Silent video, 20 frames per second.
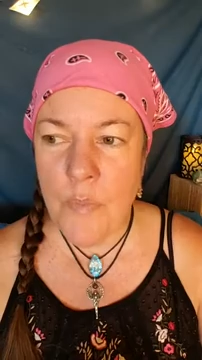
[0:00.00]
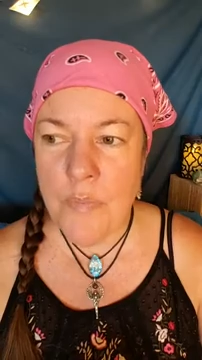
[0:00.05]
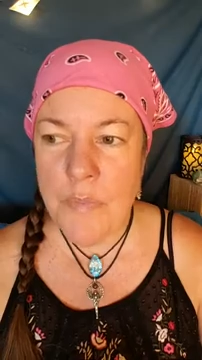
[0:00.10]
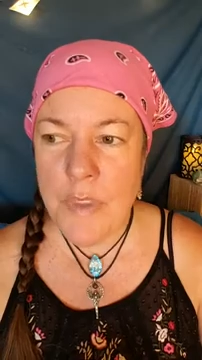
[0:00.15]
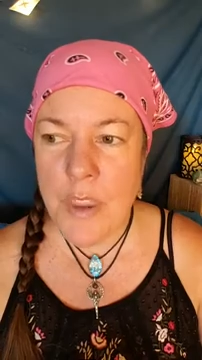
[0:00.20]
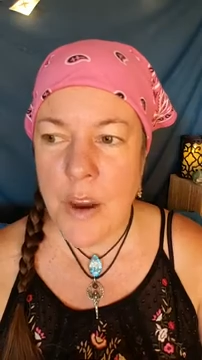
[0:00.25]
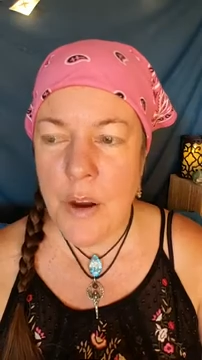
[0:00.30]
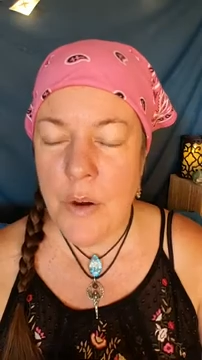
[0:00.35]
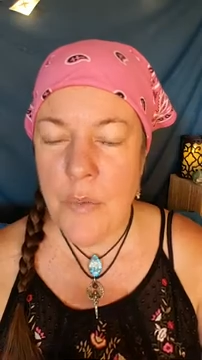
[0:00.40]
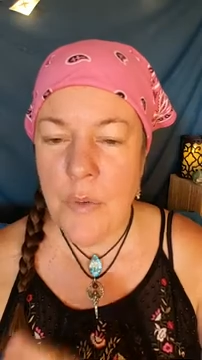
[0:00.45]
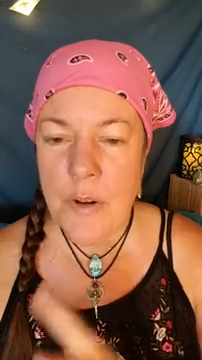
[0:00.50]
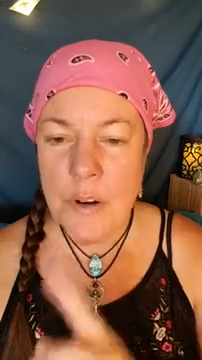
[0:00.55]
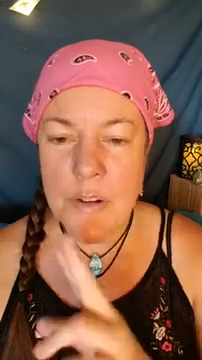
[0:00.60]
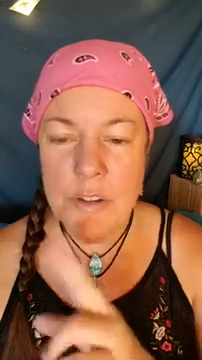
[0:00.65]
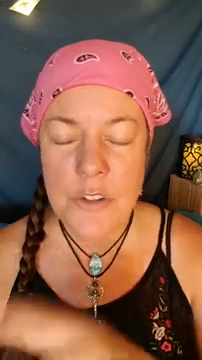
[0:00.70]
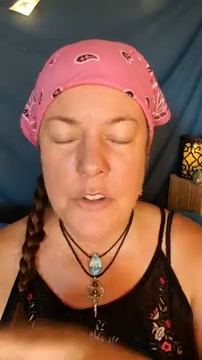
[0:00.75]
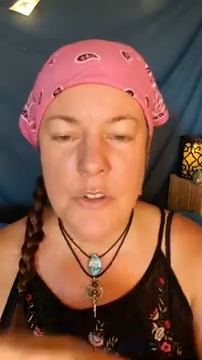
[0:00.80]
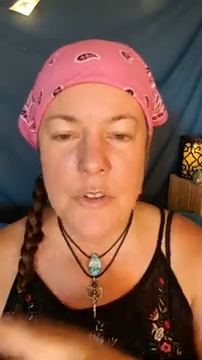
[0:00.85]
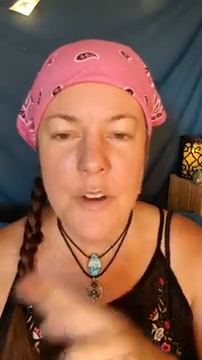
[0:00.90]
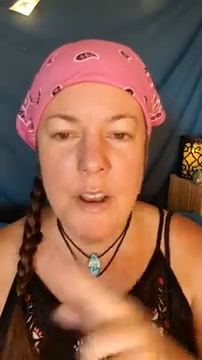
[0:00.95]
there were a
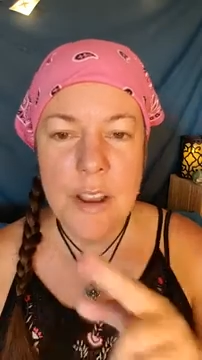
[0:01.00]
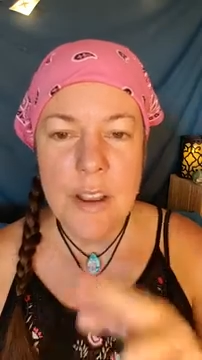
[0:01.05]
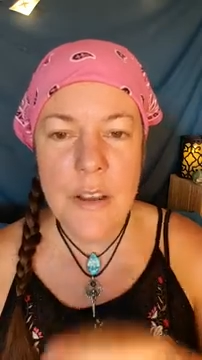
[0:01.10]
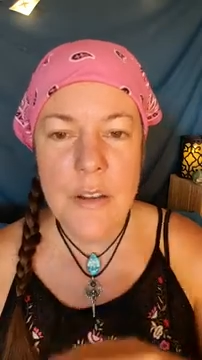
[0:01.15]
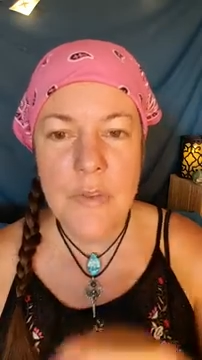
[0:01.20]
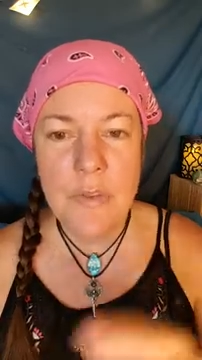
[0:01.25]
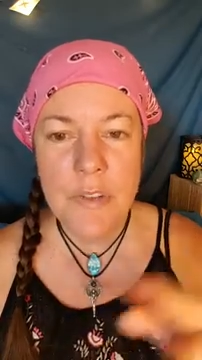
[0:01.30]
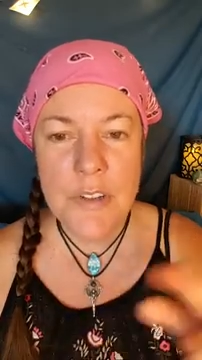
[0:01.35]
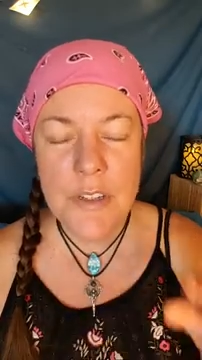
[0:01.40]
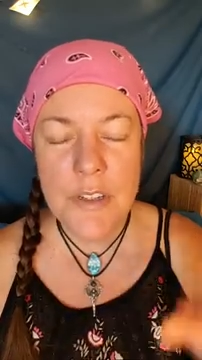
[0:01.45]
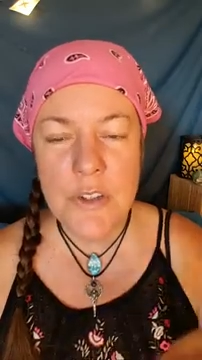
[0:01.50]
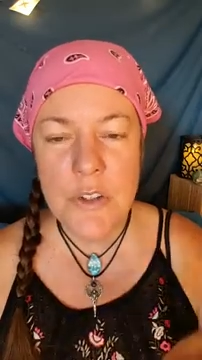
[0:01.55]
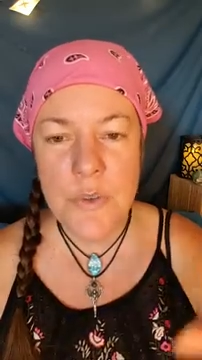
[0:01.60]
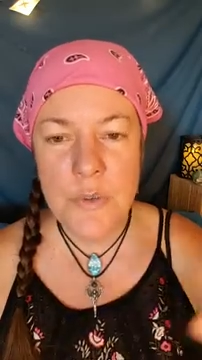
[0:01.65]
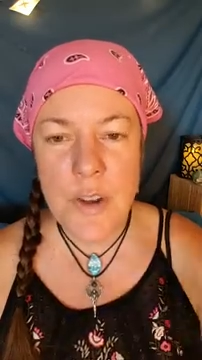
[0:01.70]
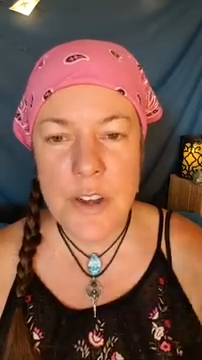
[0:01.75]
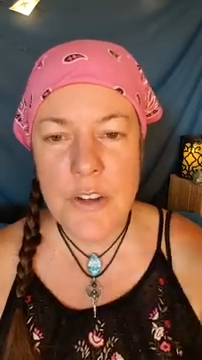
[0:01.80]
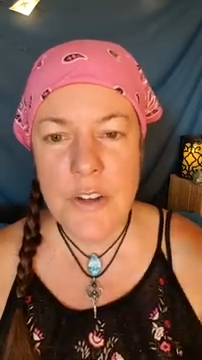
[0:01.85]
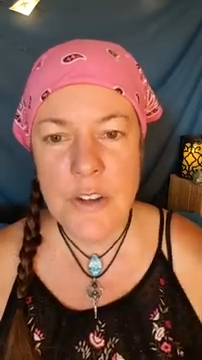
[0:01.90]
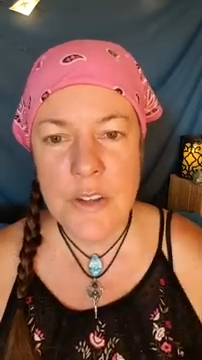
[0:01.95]
string of
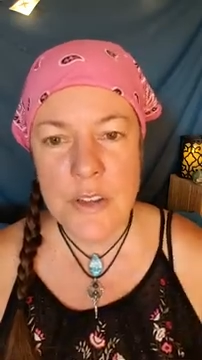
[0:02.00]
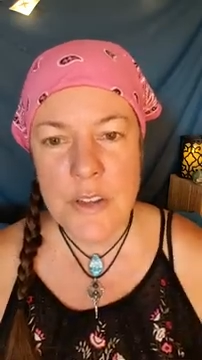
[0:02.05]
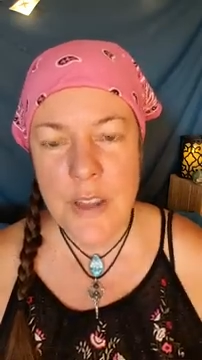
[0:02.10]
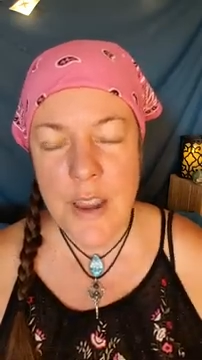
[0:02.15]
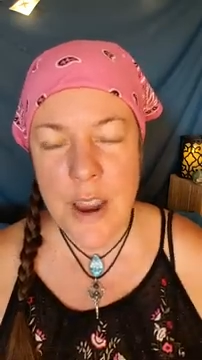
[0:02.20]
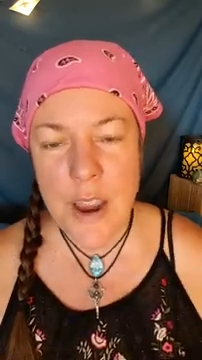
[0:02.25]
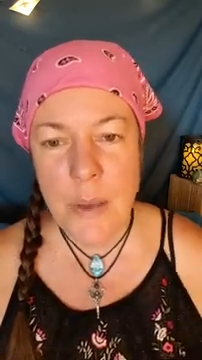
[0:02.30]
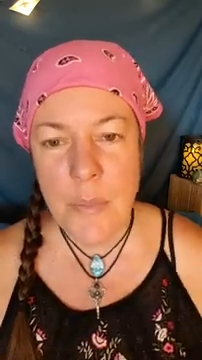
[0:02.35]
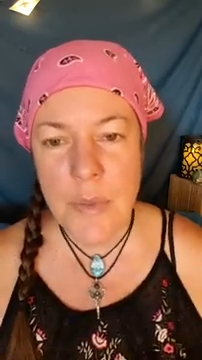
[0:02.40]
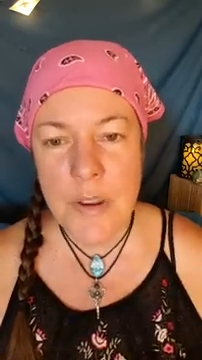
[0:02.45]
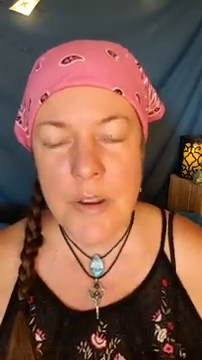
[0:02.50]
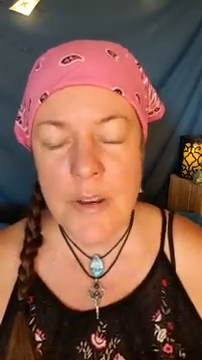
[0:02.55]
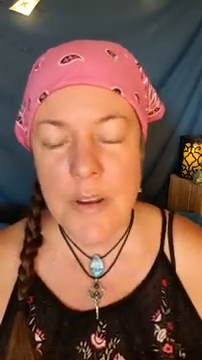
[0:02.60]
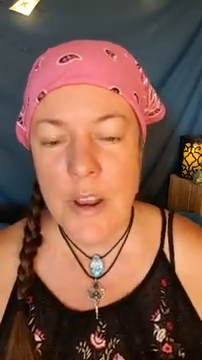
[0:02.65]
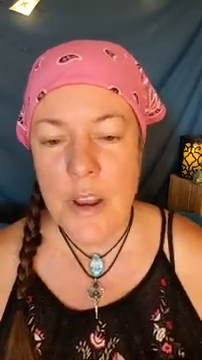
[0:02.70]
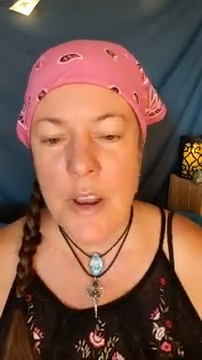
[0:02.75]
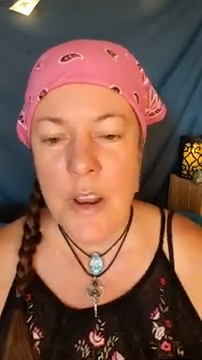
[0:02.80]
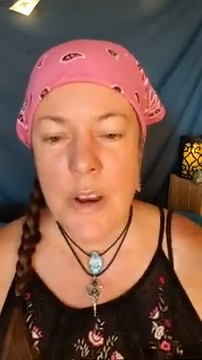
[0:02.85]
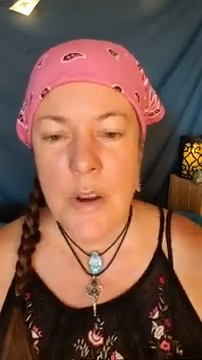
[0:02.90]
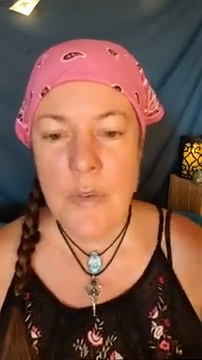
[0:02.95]
situations that happened
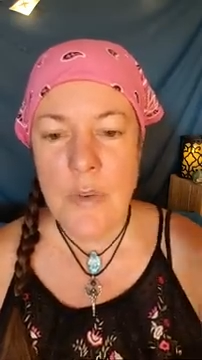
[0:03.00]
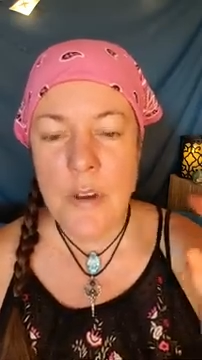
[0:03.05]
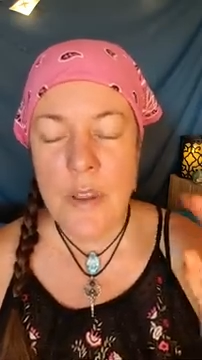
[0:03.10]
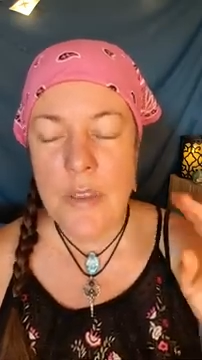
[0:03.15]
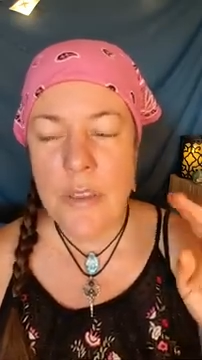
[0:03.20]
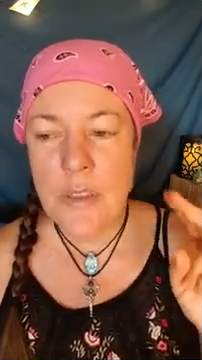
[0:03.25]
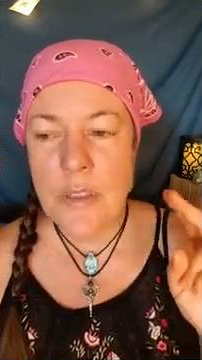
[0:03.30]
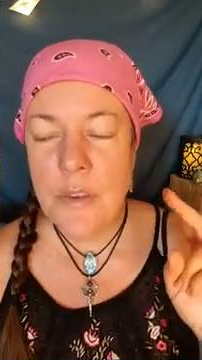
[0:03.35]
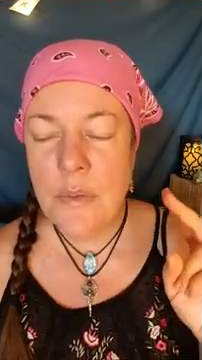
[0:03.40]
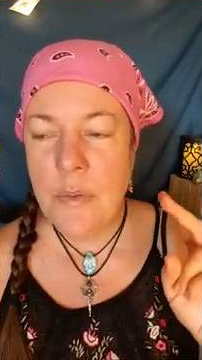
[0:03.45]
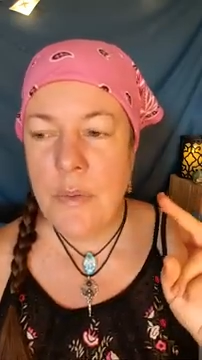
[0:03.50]
with